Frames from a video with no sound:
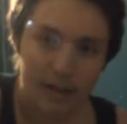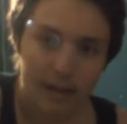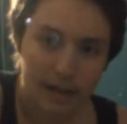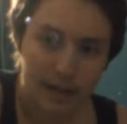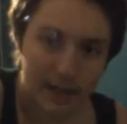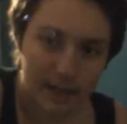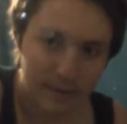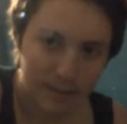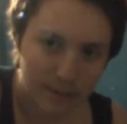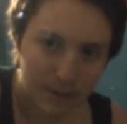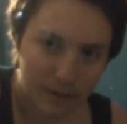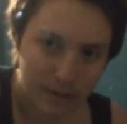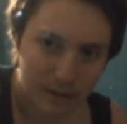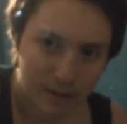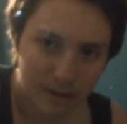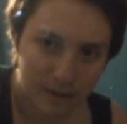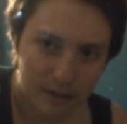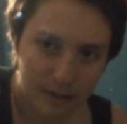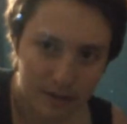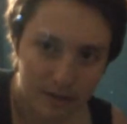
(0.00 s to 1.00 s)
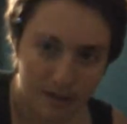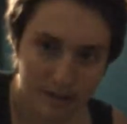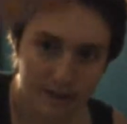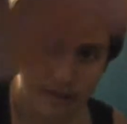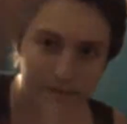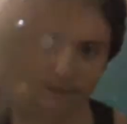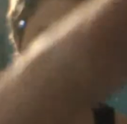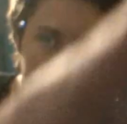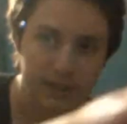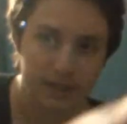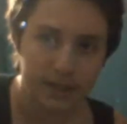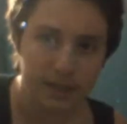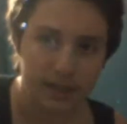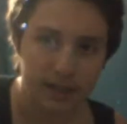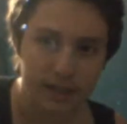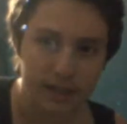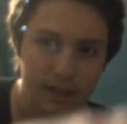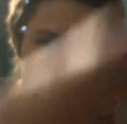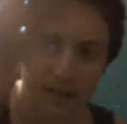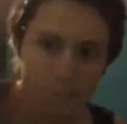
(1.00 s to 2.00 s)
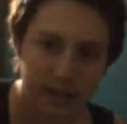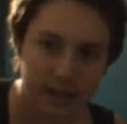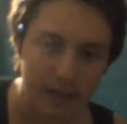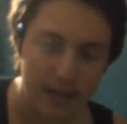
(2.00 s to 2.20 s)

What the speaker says: camera, the fisheye,